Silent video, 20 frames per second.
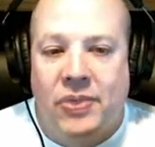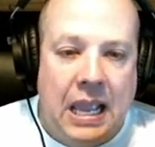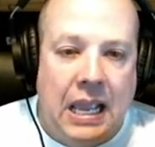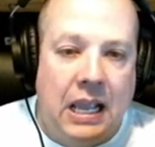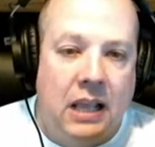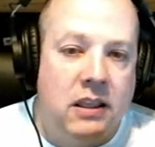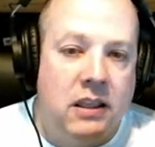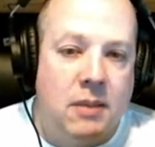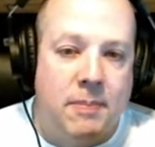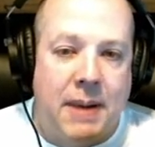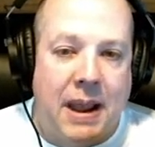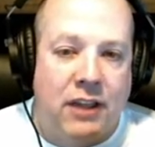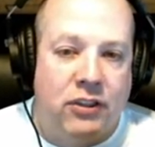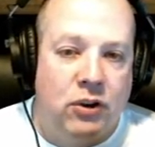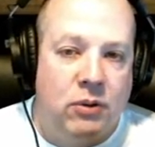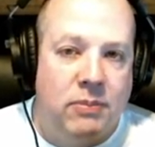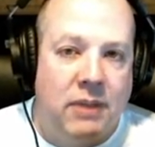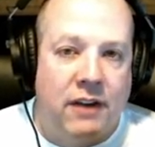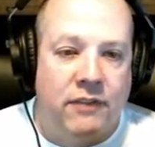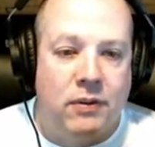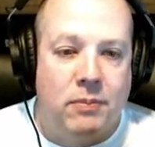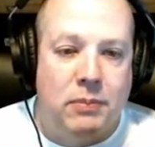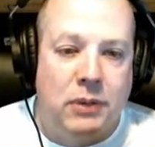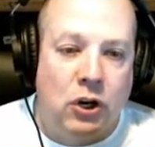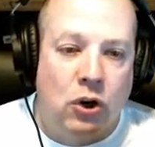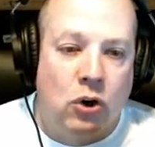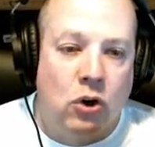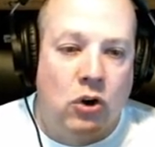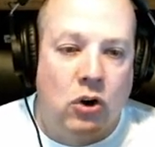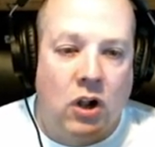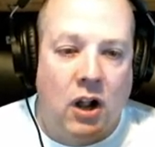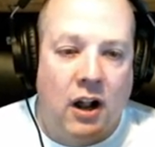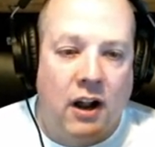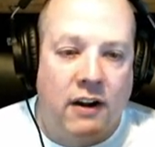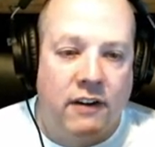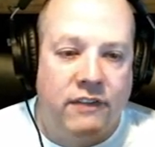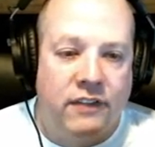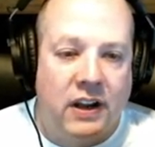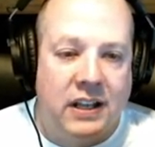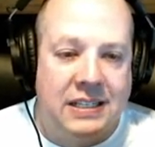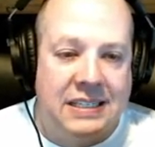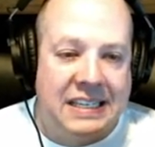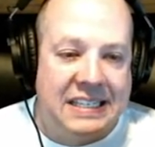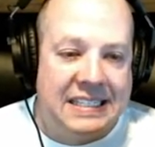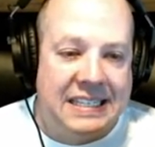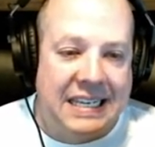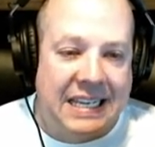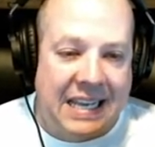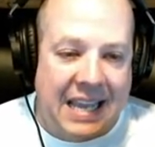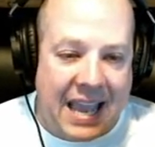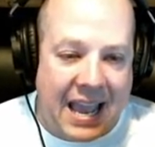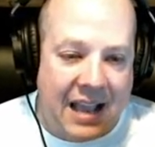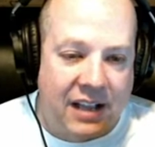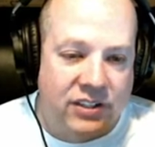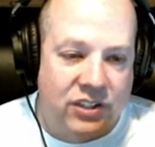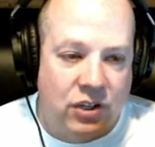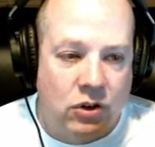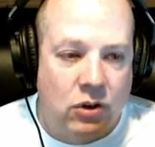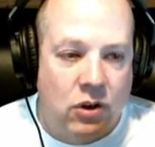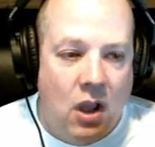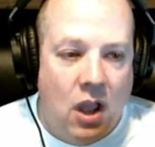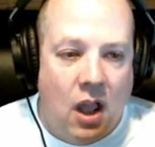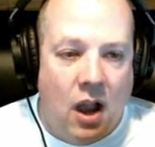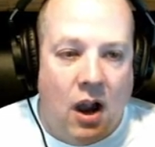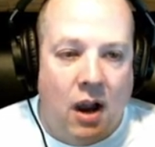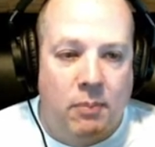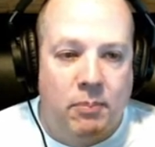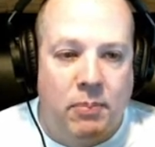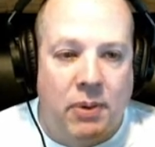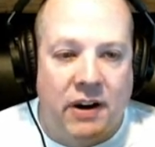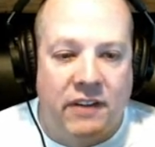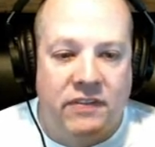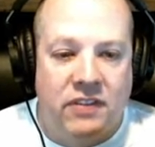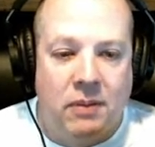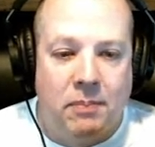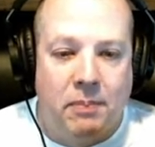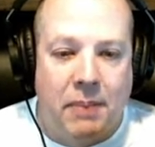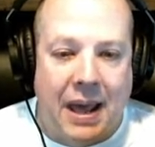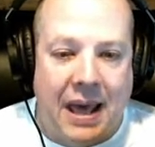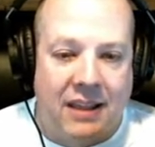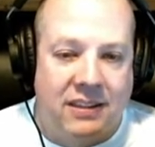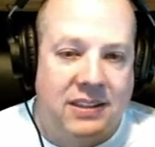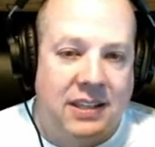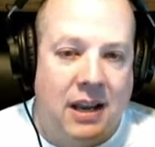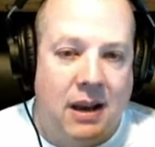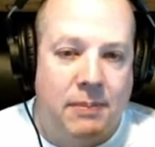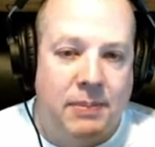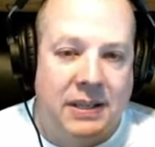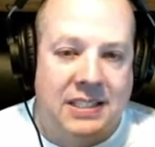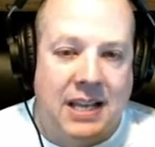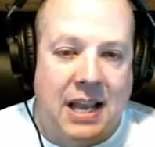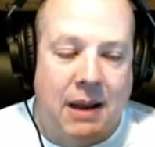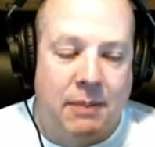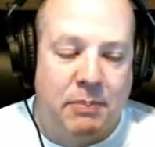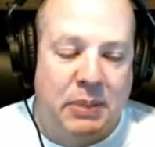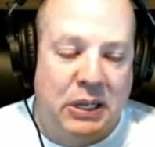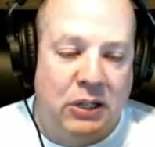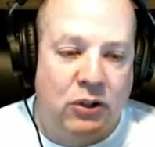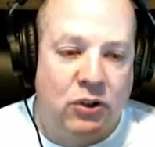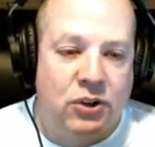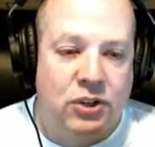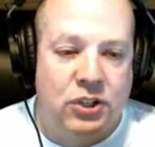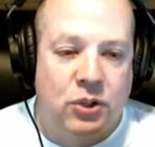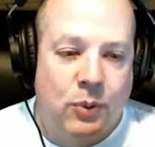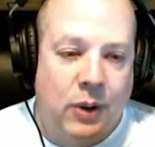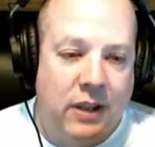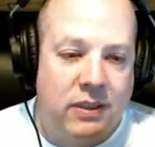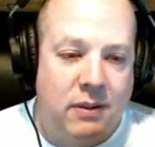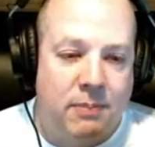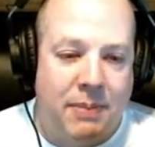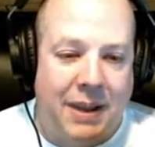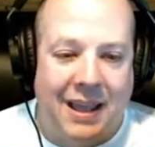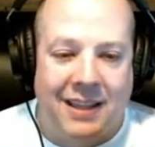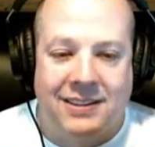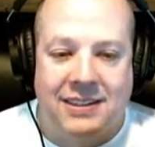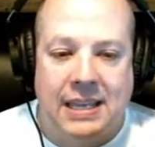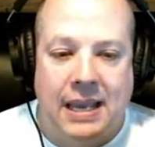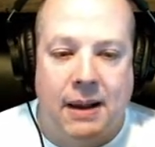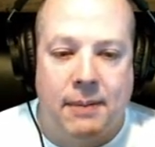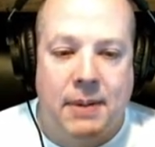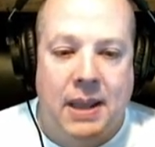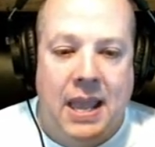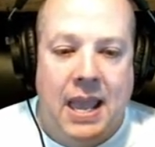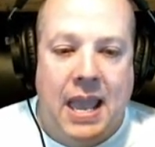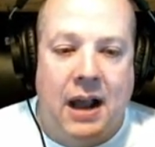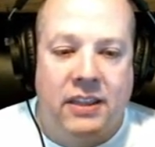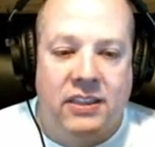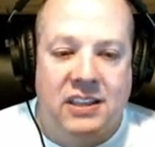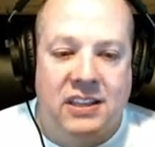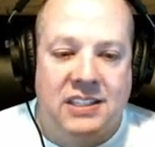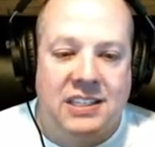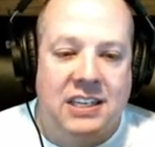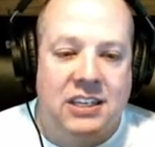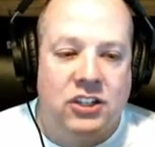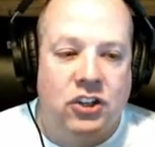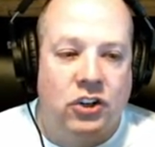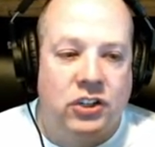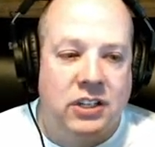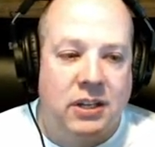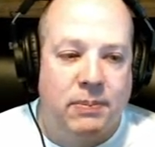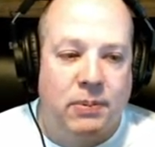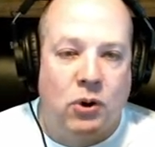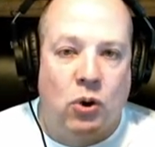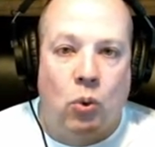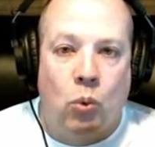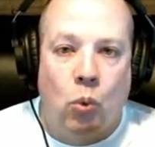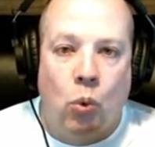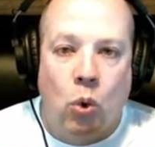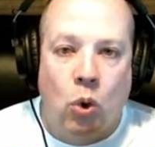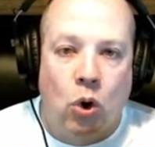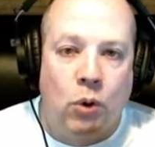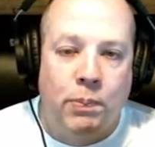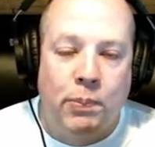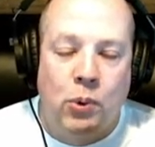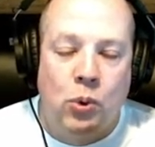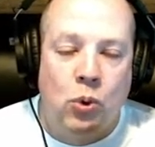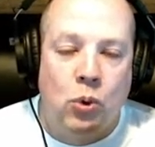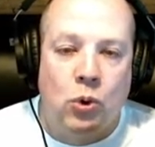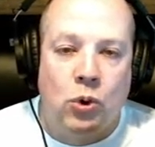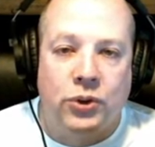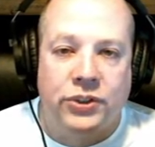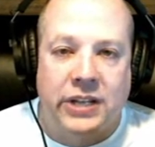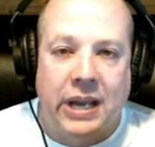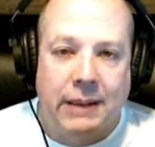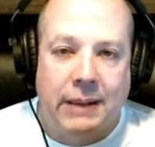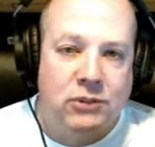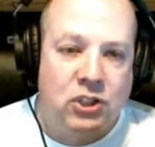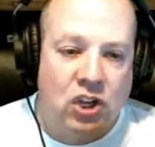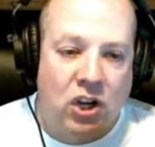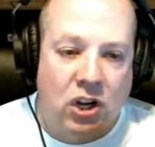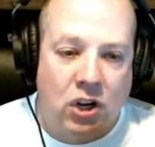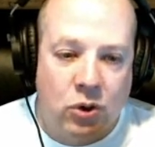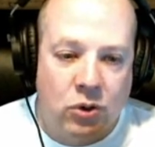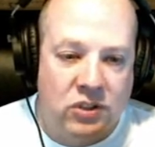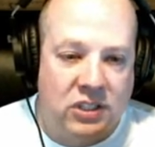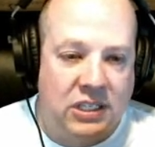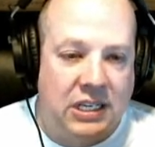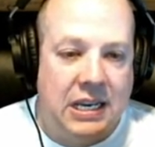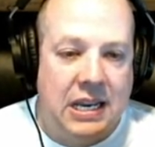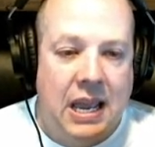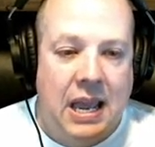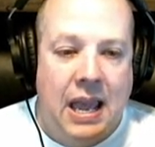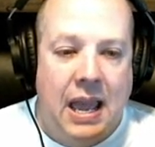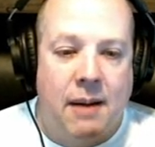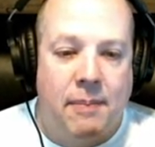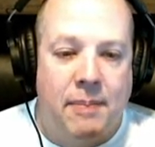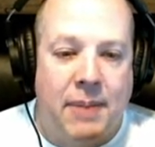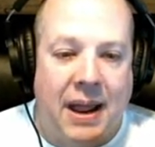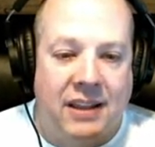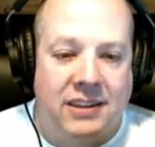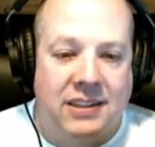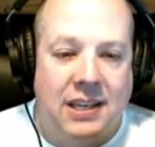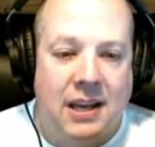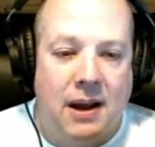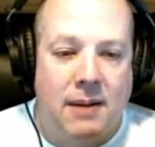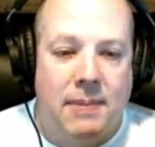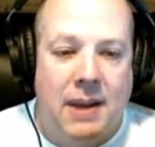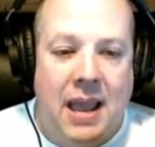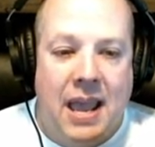In the bathroom, they have a mural of a Disney castle above the bathtub. It's got pillars around the bathtub. This is your typical whirlpool type jacuzzi bathtub.